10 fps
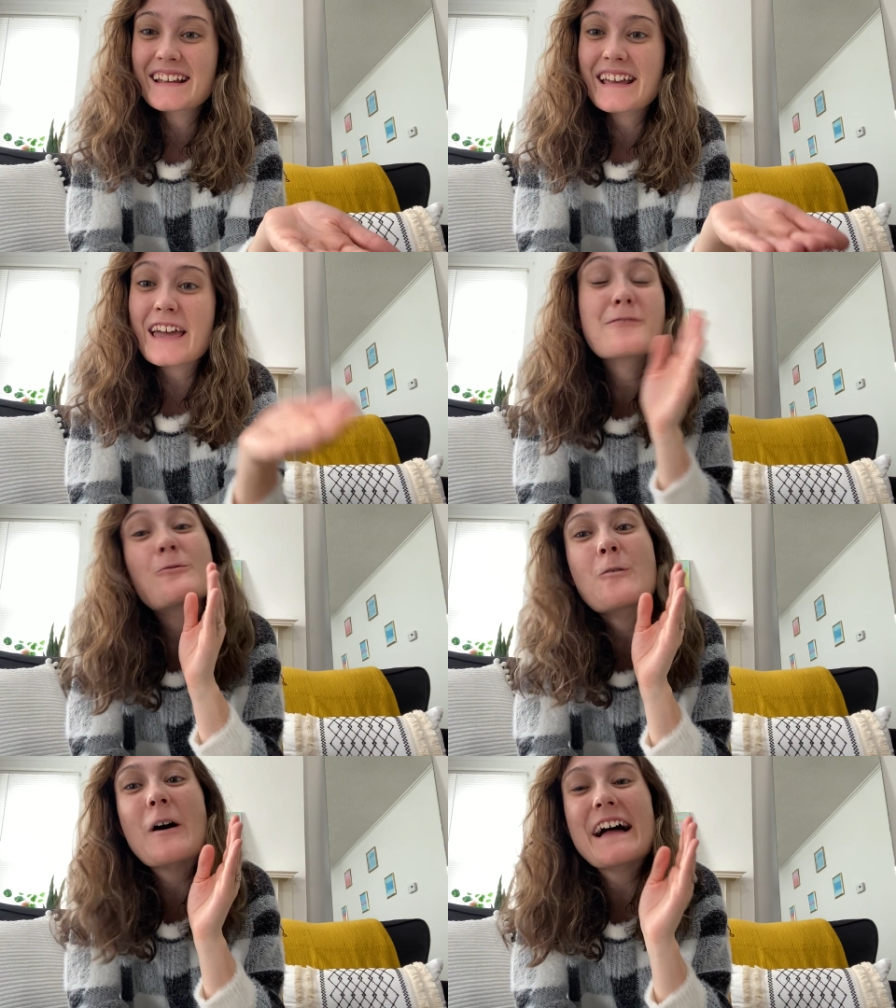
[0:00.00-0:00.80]

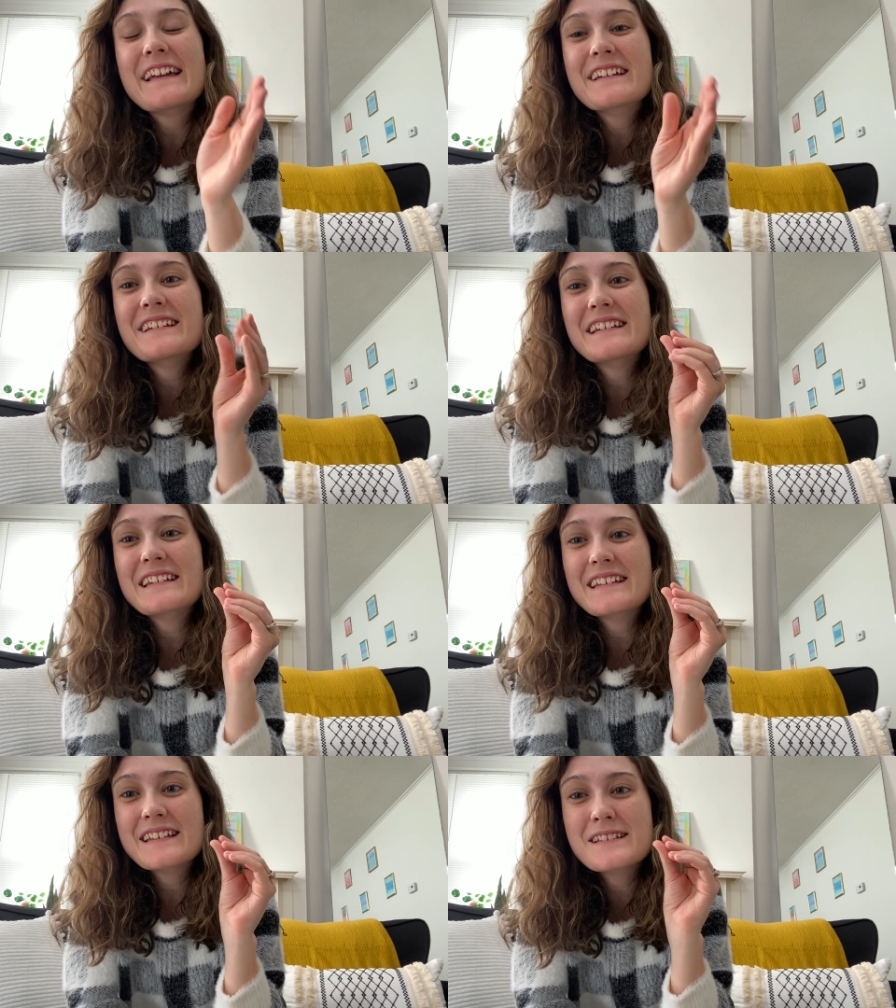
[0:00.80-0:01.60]
And what
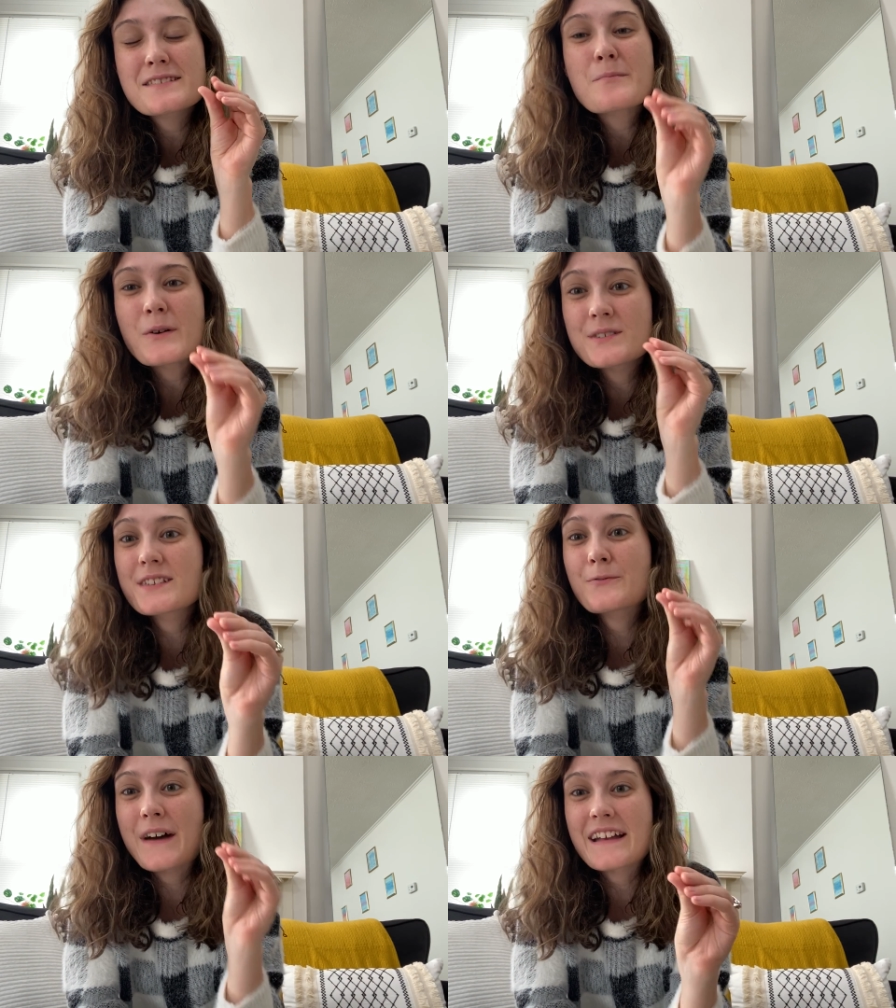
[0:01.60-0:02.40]
is the most
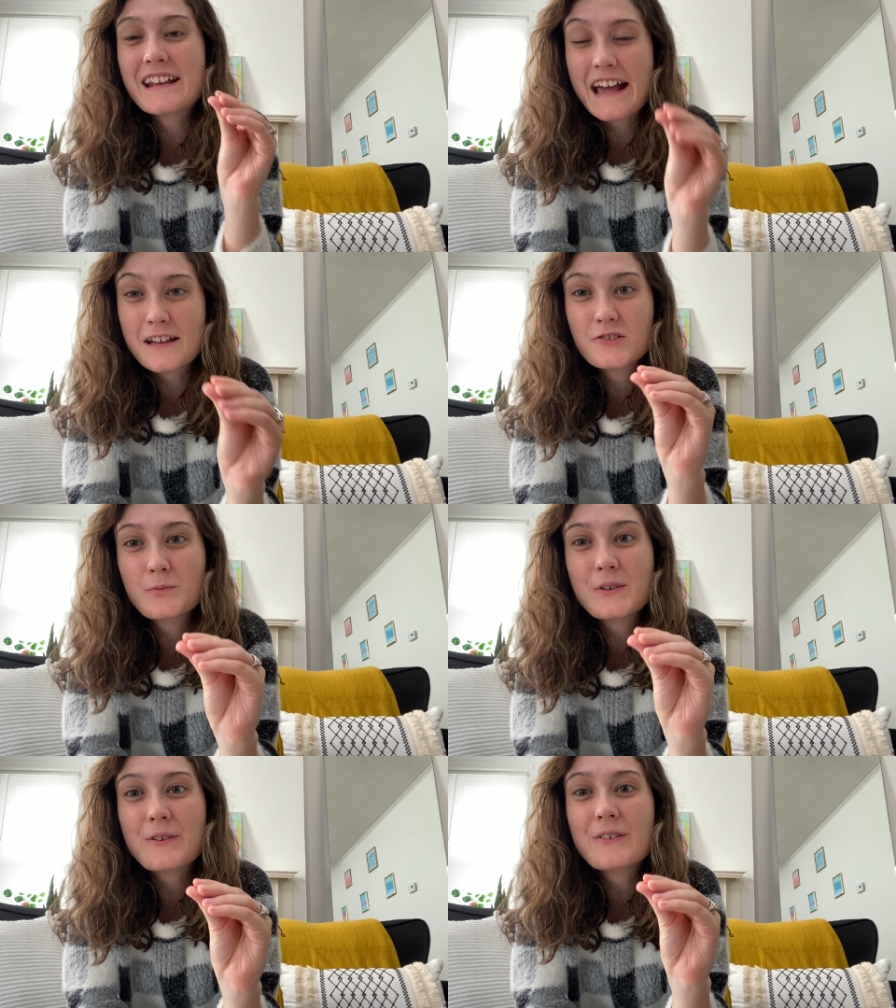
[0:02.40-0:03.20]
defining
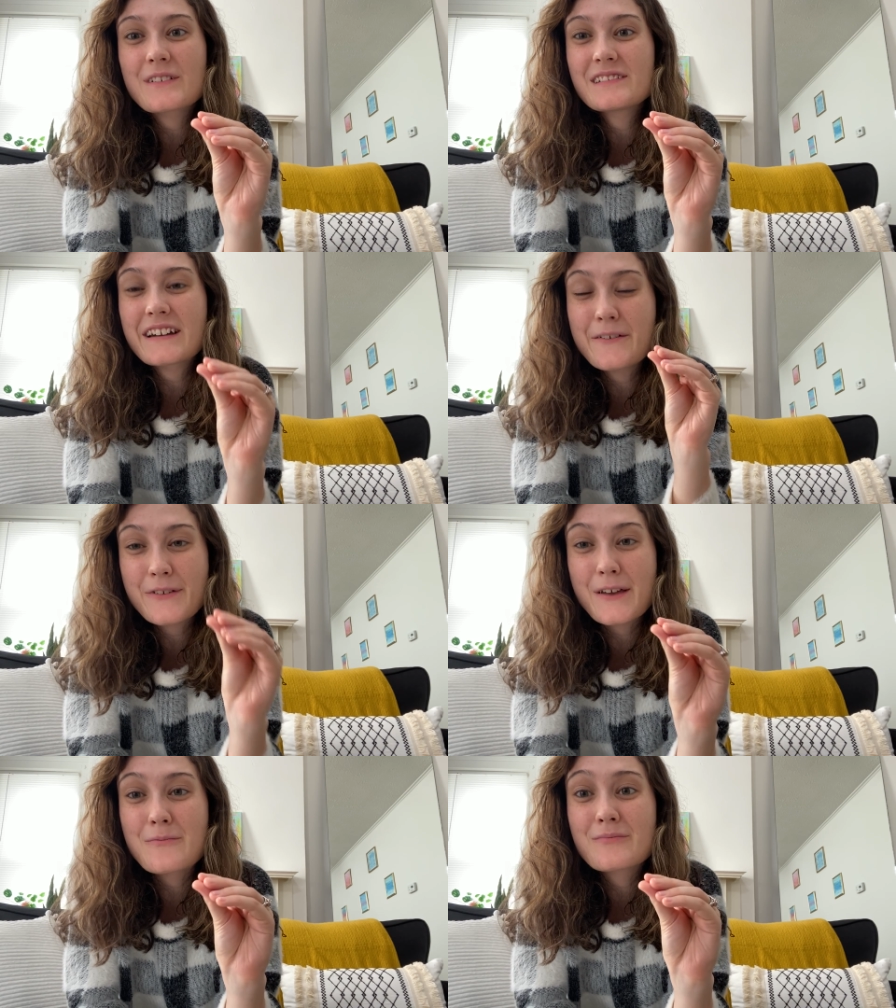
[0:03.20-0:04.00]
attribute of
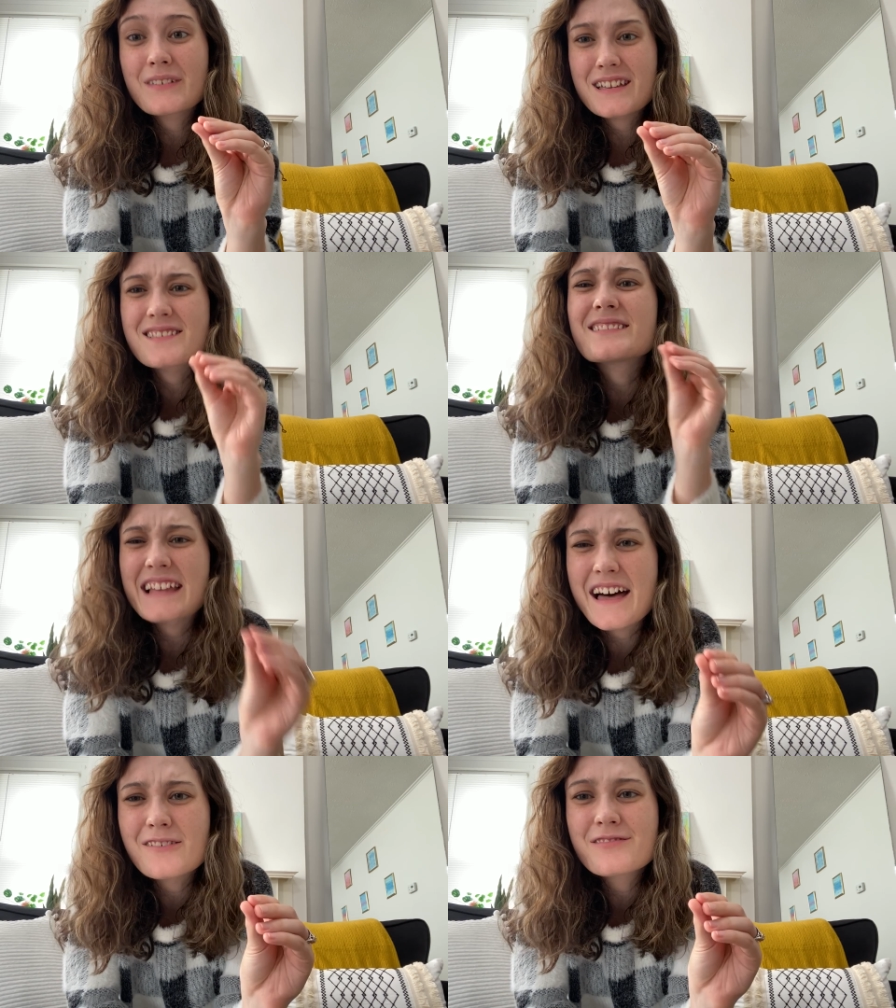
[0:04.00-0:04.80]
him? It's
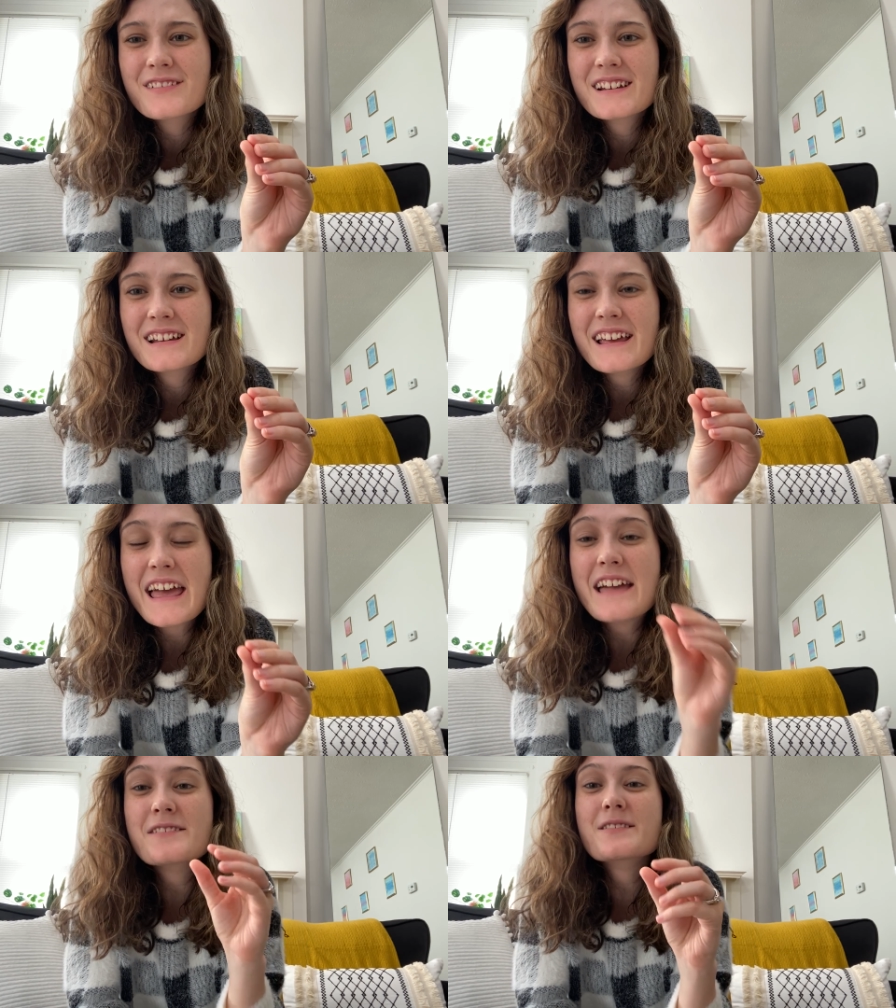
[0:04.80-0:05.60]
love.
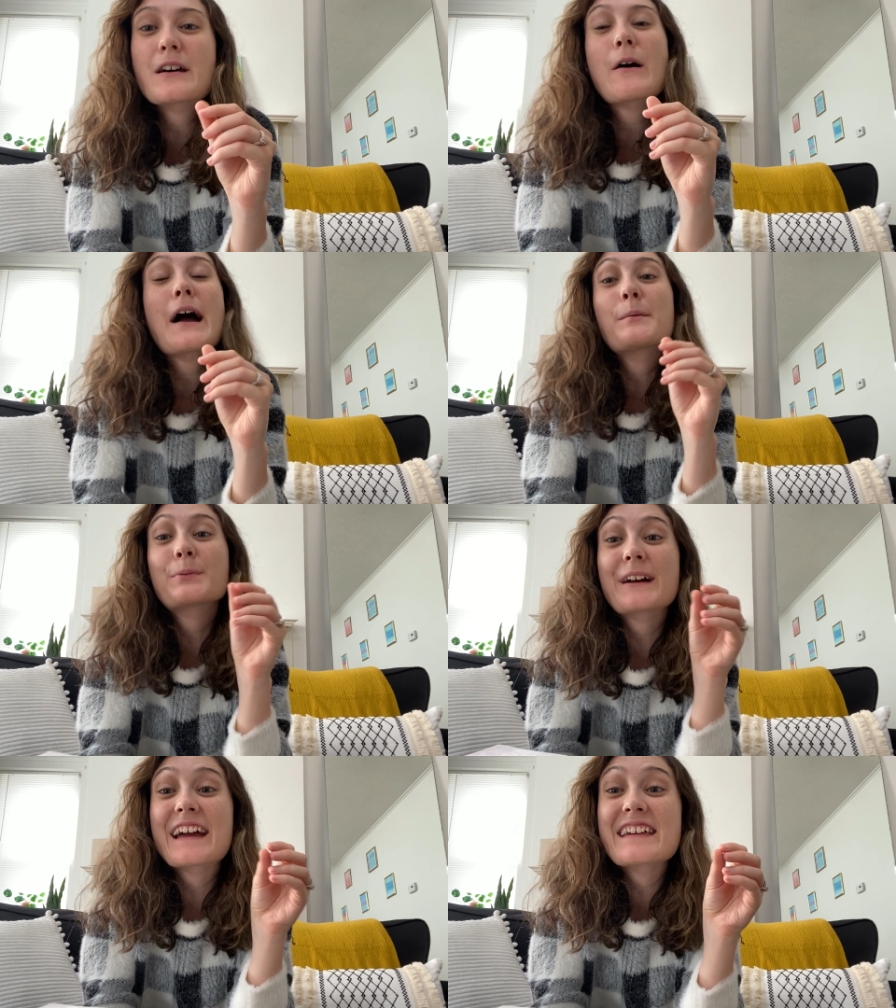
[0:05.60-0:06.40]
And so I
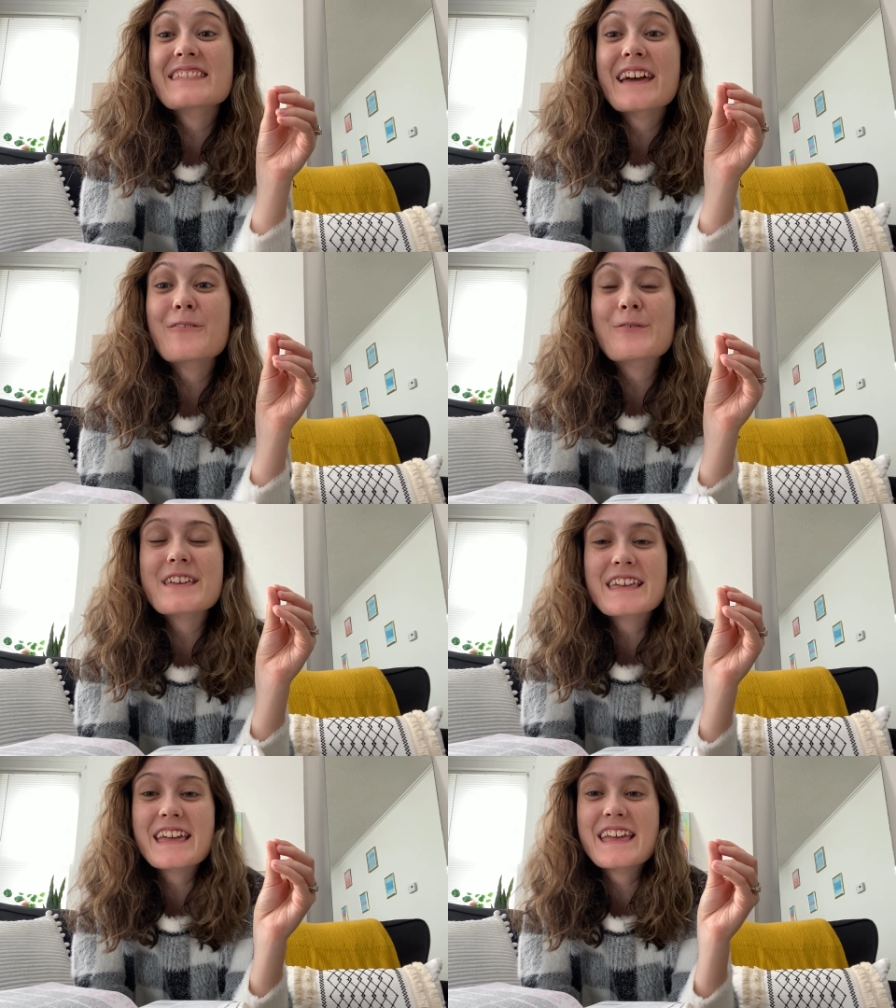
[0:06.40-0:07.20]
pray that
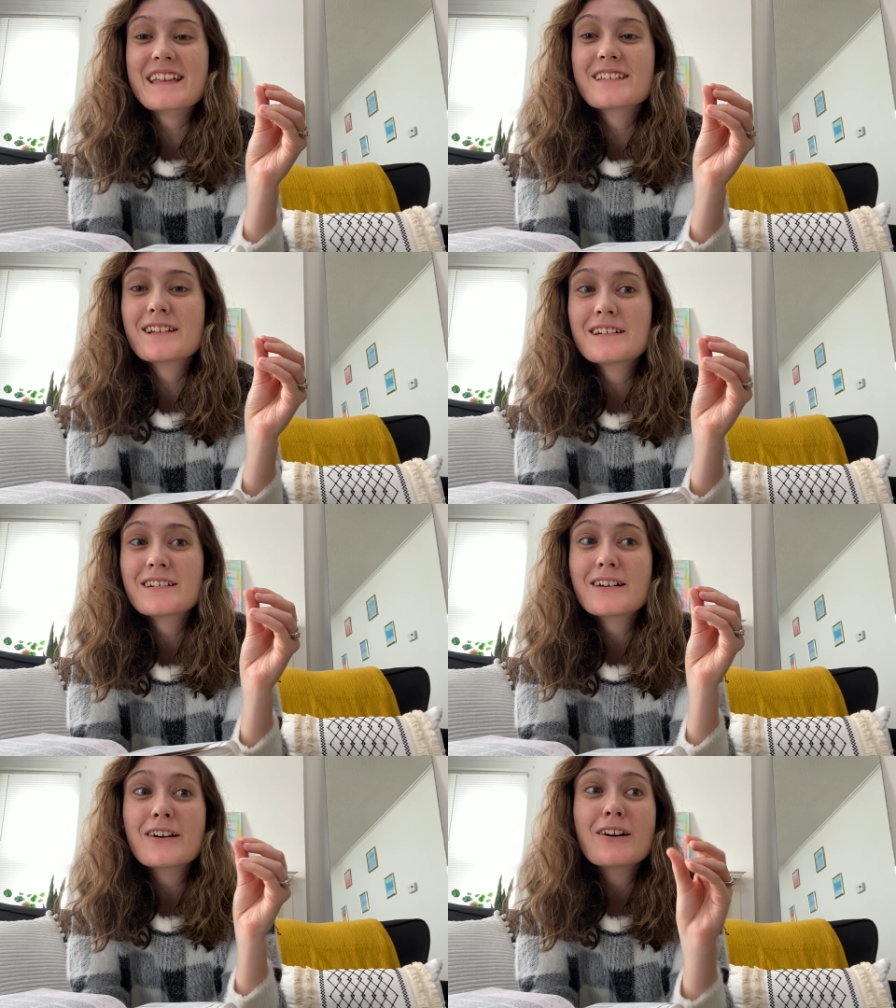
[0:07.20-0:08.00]
we can
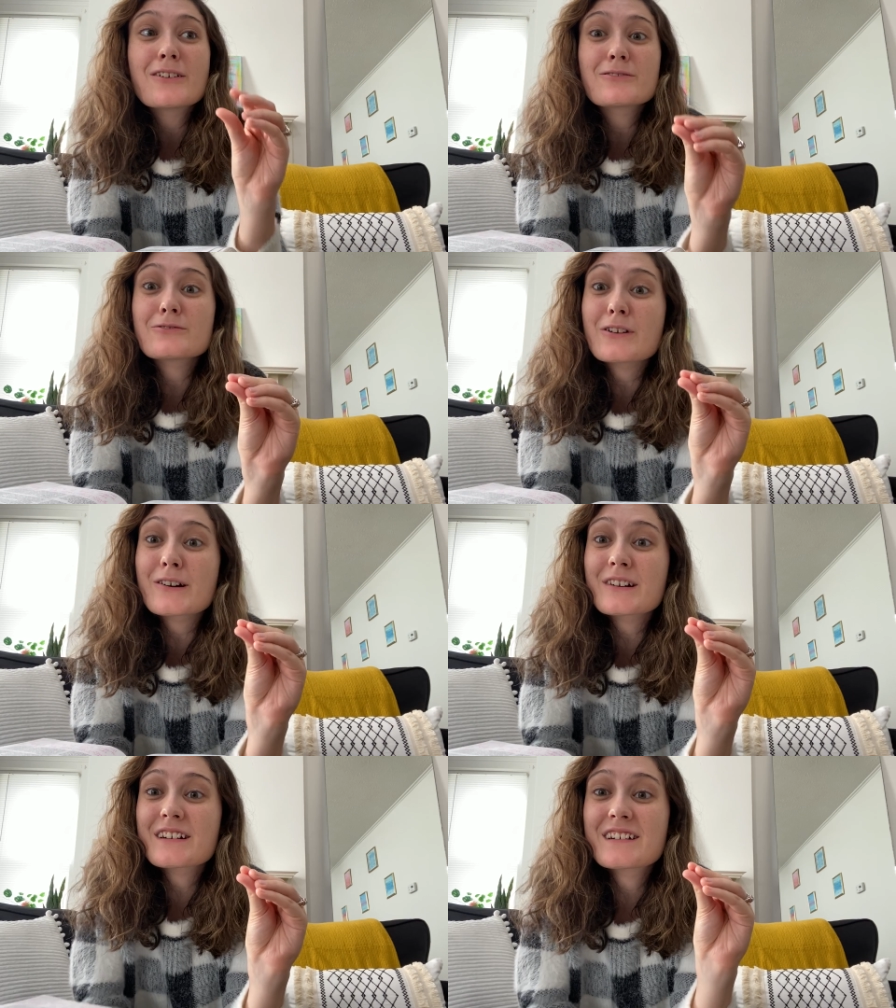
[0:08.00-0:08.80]
look